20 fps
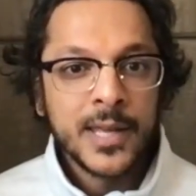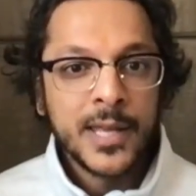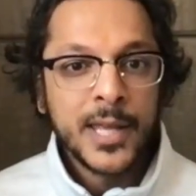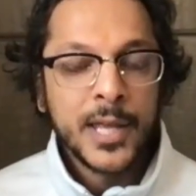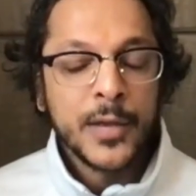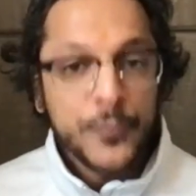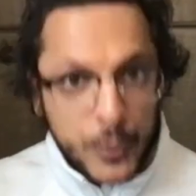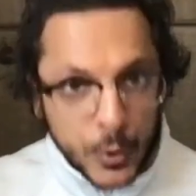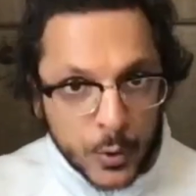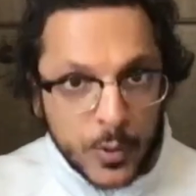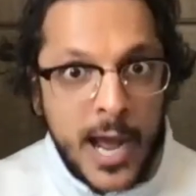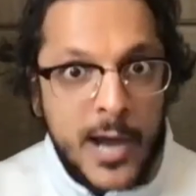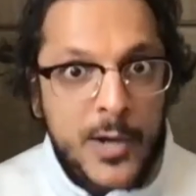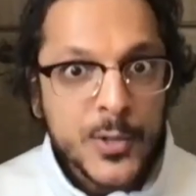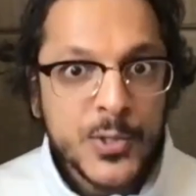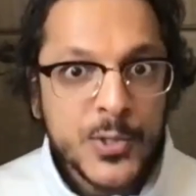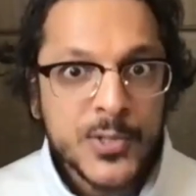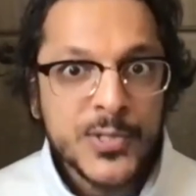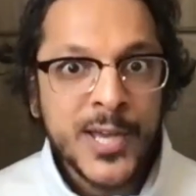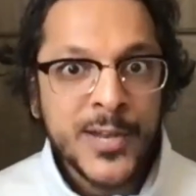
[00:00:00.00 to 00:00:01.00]
If your
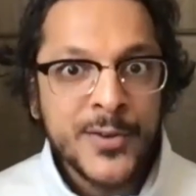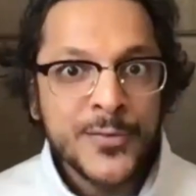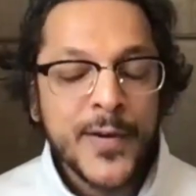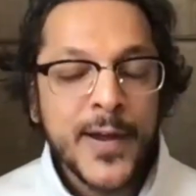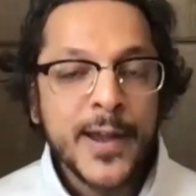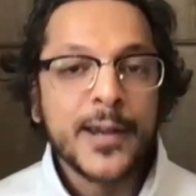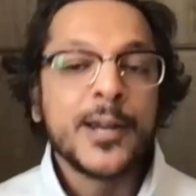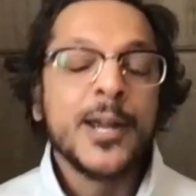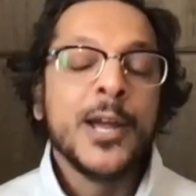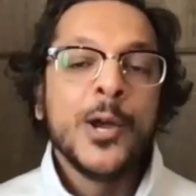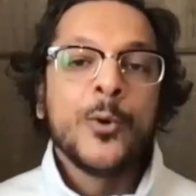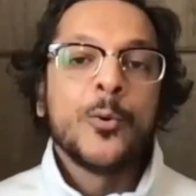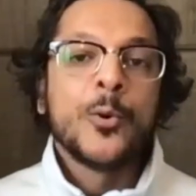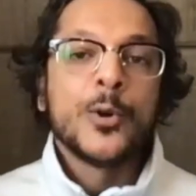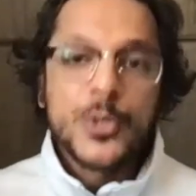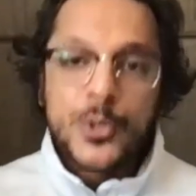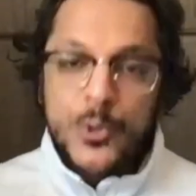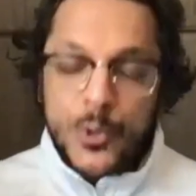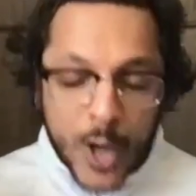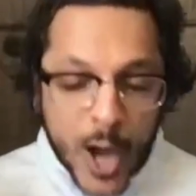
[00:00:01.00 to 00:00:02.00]
house is on fire,
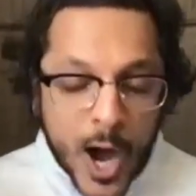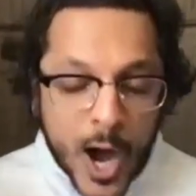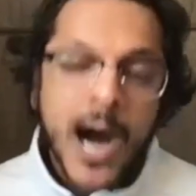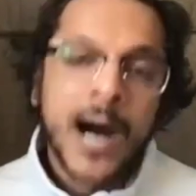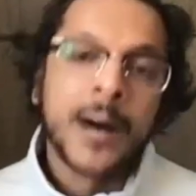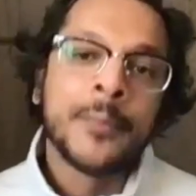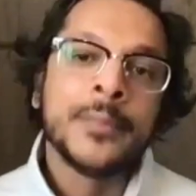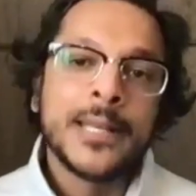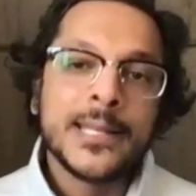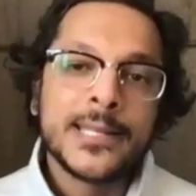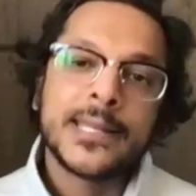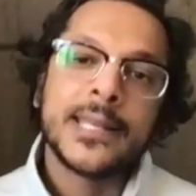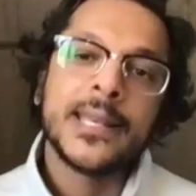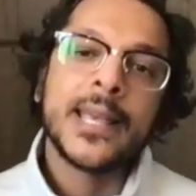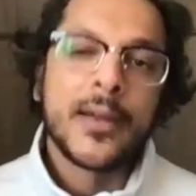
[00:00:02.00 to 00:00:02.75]
would you calmly say,